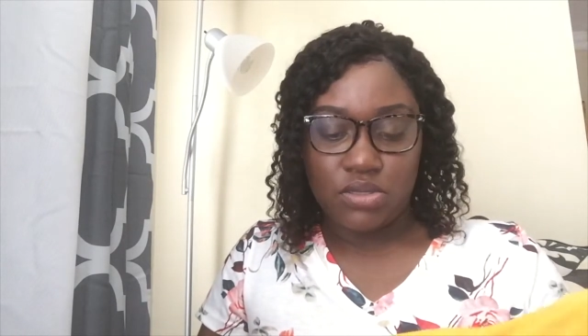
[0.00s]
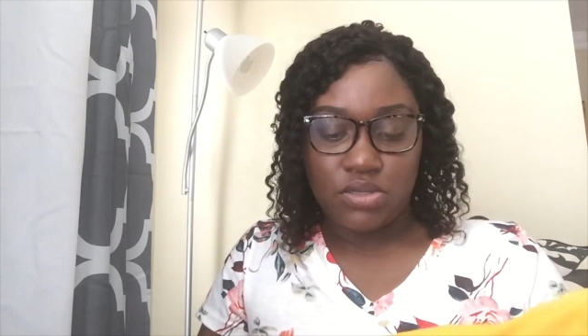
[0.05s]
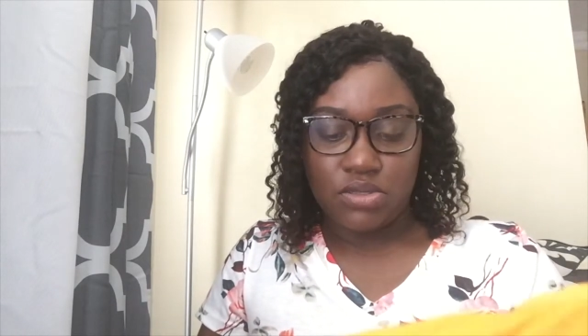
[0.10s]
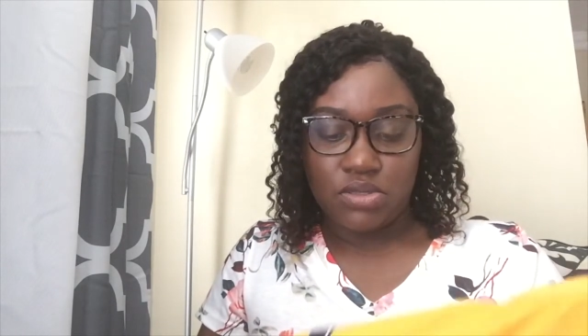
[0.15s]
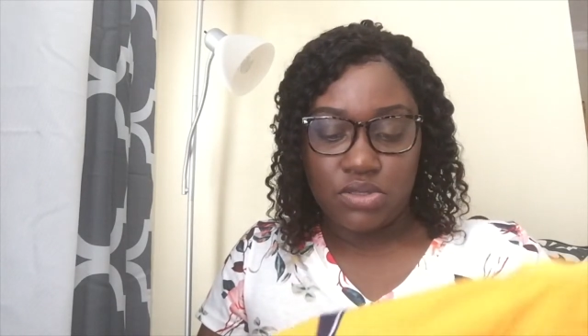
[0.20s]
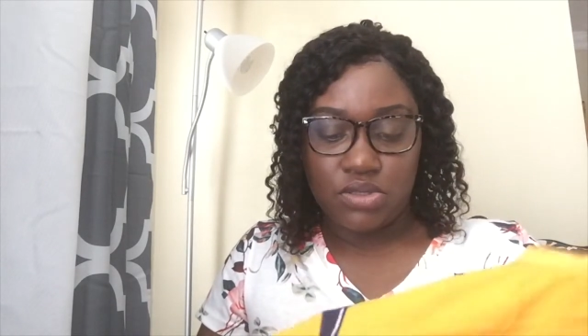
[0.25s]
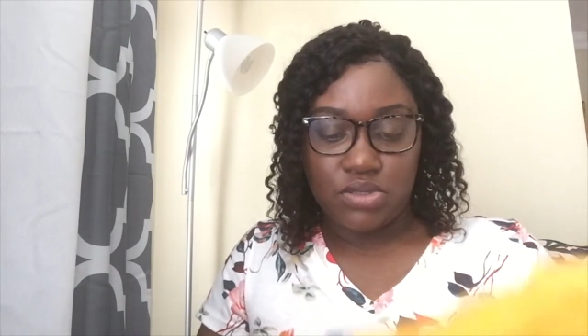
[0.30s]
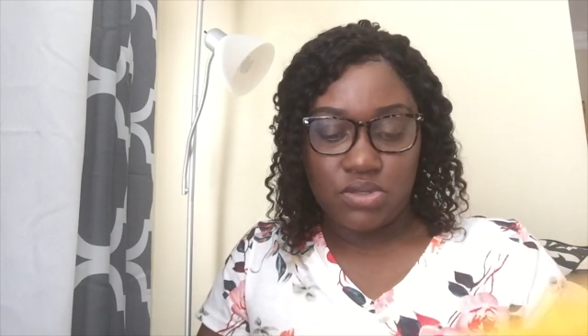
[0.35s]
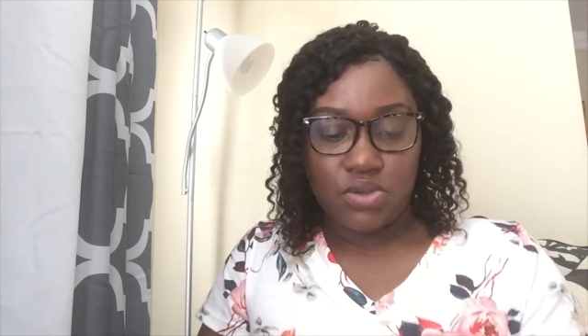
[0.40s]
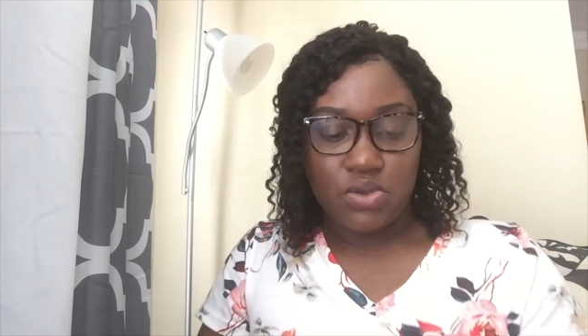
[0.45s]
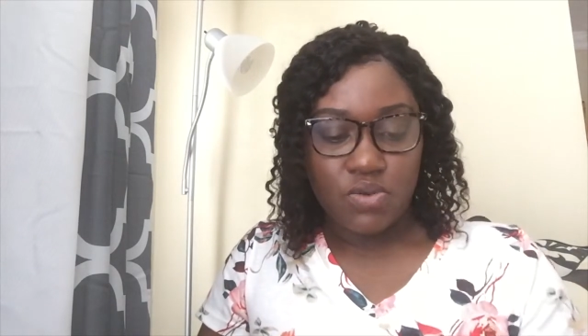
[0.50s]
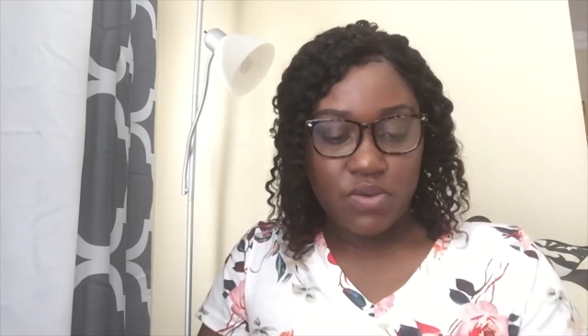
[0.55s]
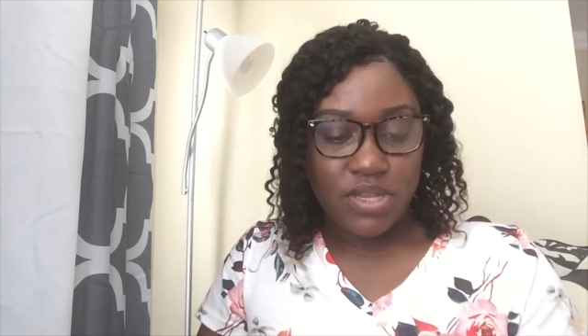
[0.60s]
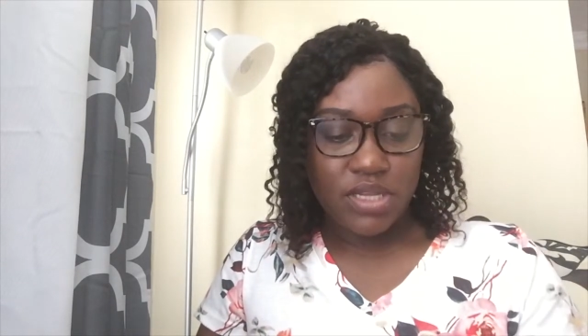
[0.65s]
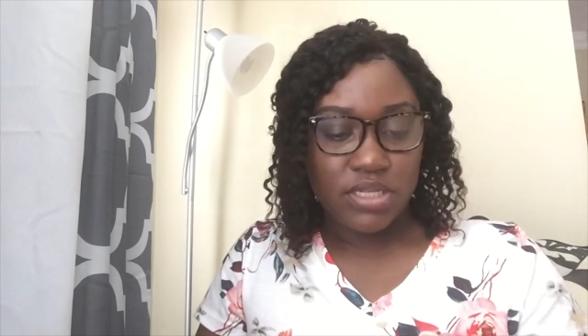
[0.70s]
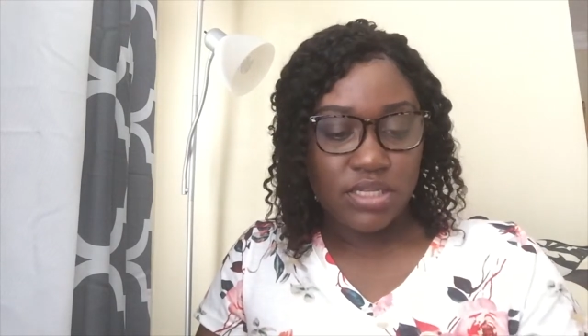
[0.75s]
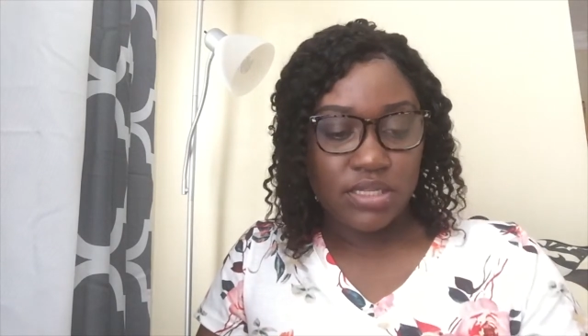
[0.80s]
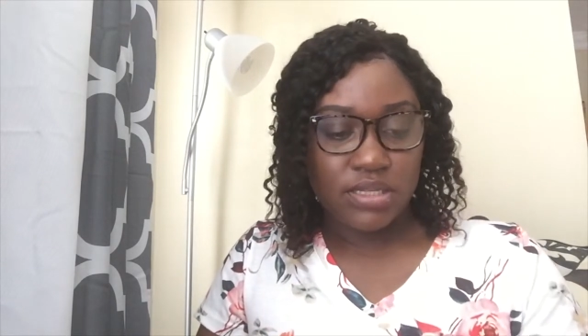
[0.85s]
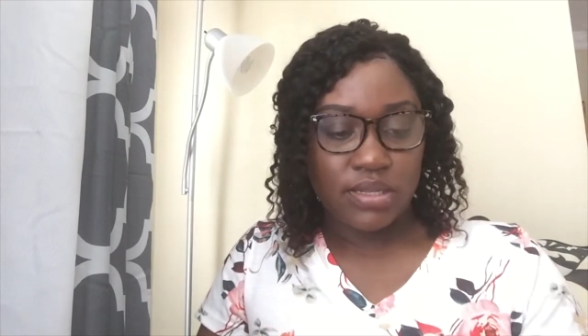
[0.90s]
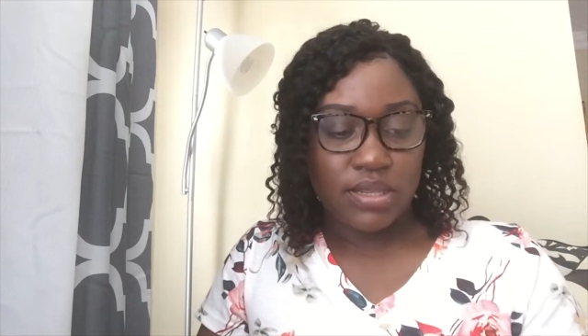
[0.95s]
so
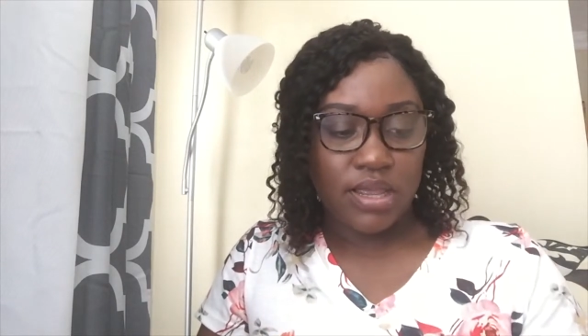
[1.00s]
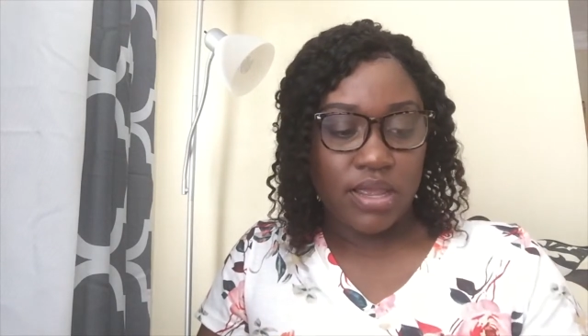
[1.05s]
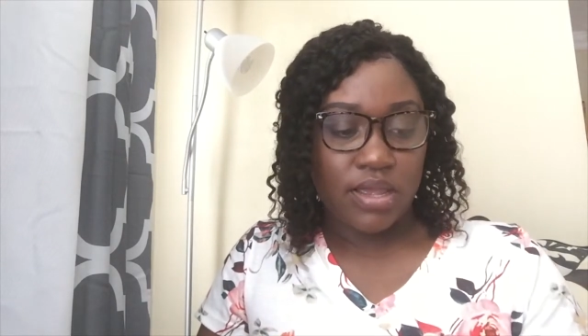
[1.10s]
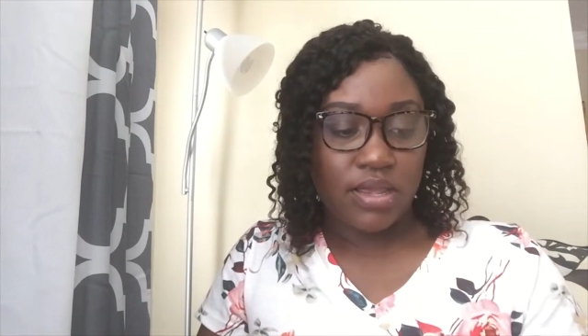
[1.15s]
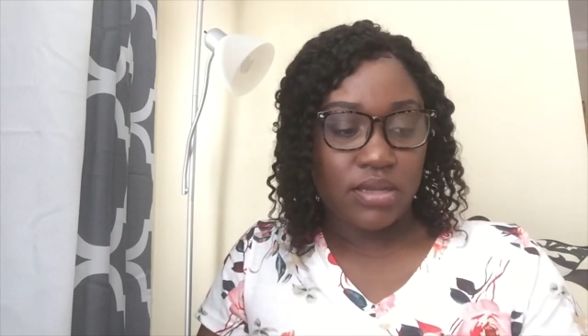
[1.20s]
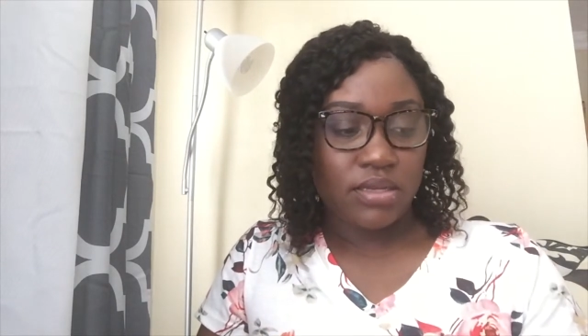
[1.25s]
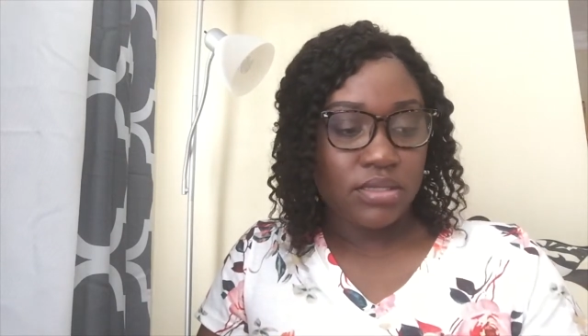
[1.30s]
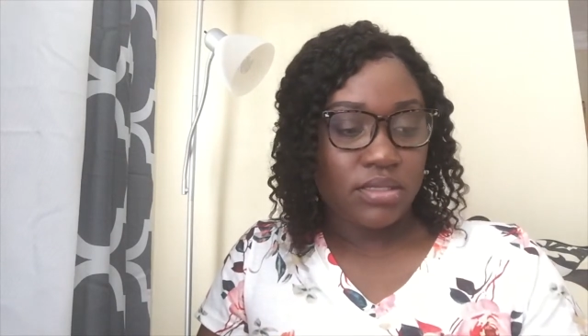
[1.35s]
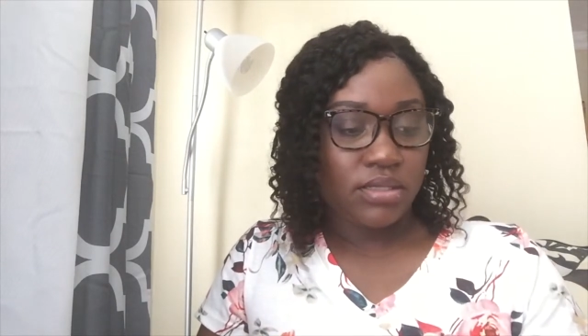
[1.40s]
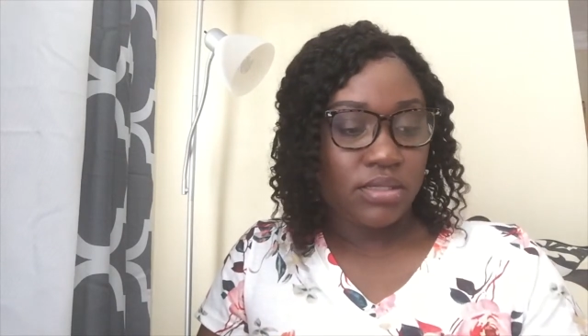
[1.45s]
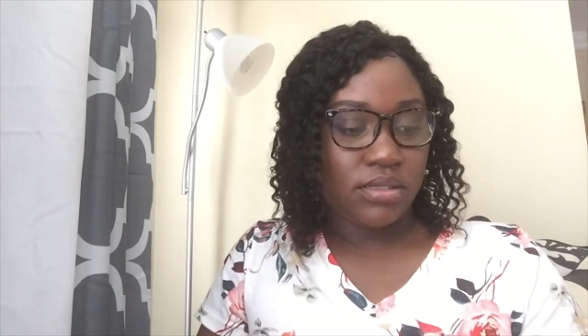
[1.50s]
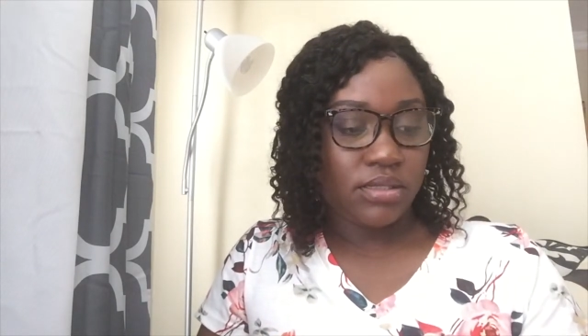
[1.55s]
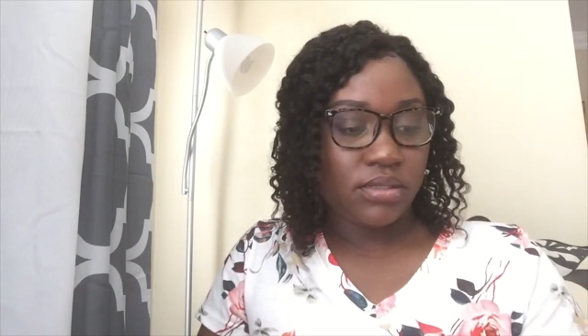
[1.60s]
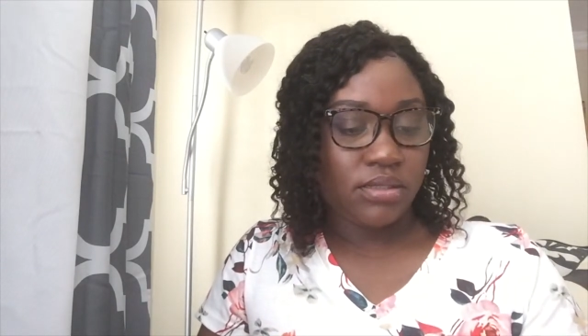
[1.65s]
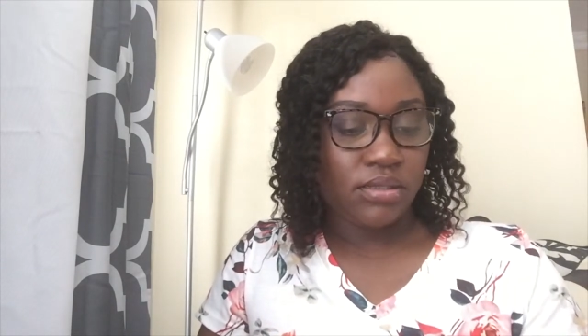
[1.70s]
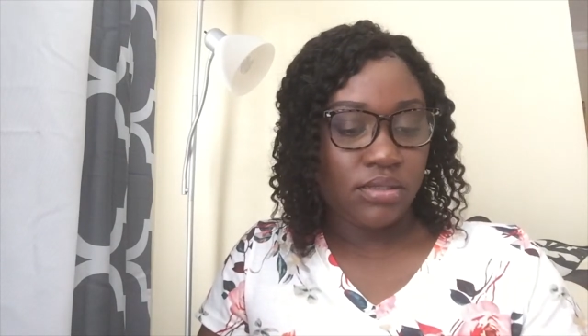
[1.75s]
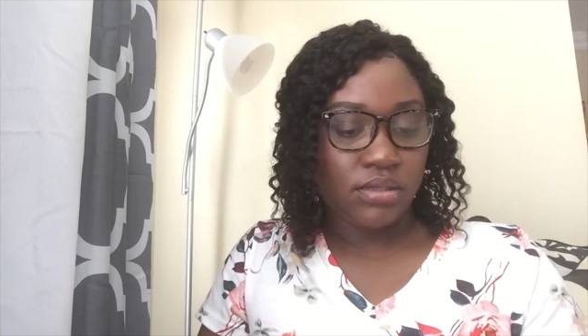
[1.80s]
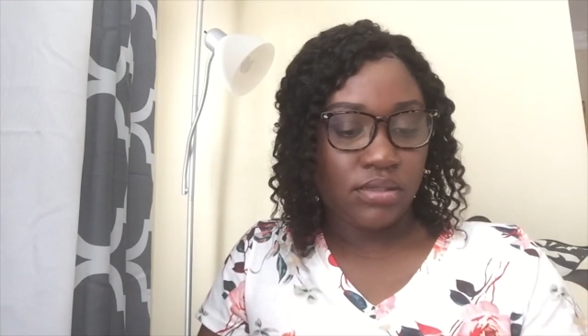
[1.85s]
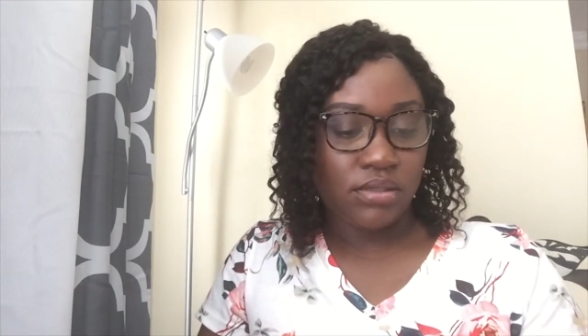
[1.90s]
into that.